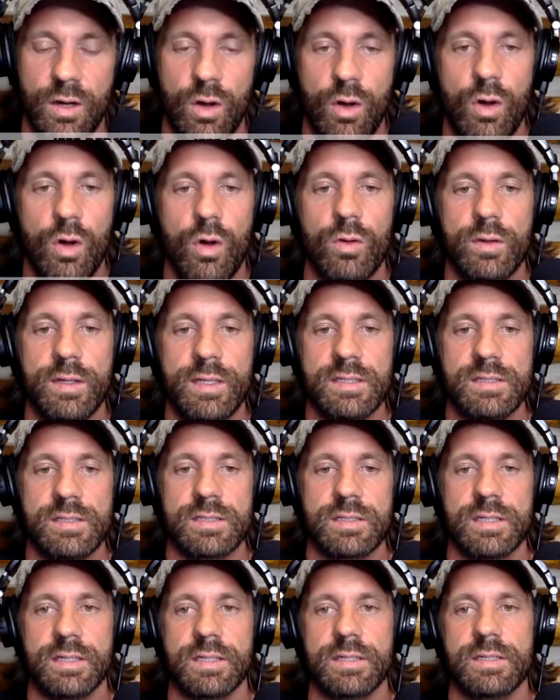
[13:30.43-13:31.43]
All
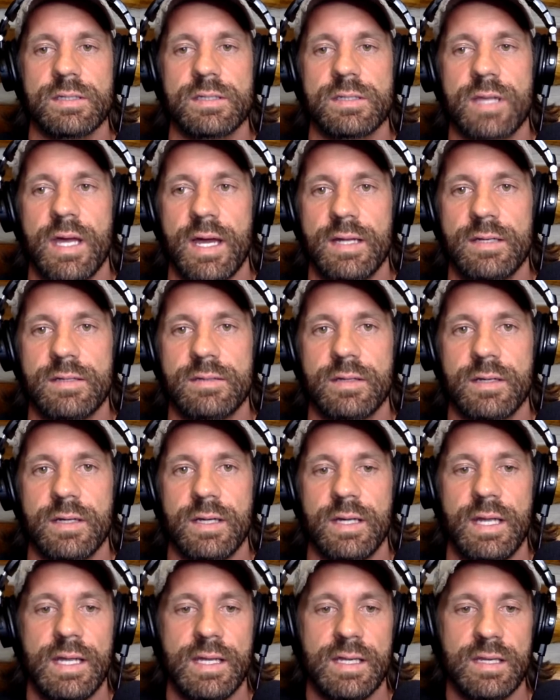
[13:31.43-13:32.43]
these things that
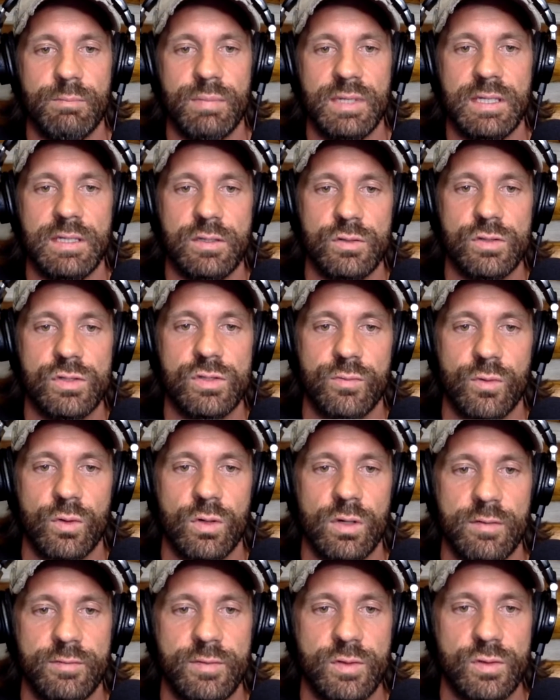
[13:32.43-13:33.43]
it can be used
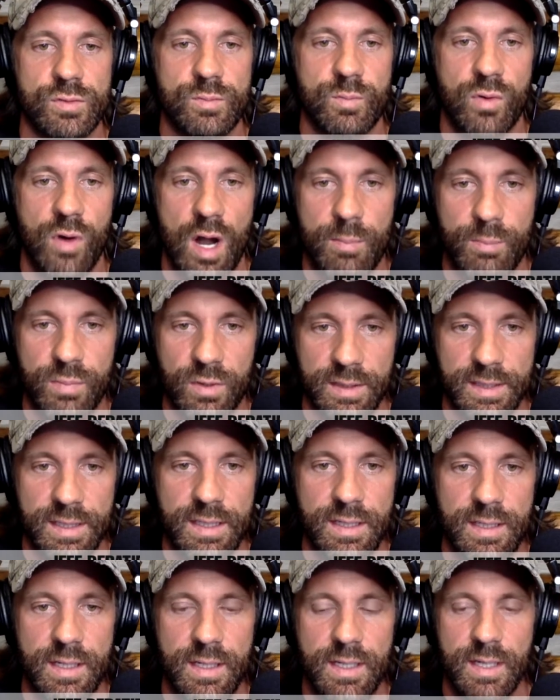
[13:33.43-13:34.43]
for if used properly,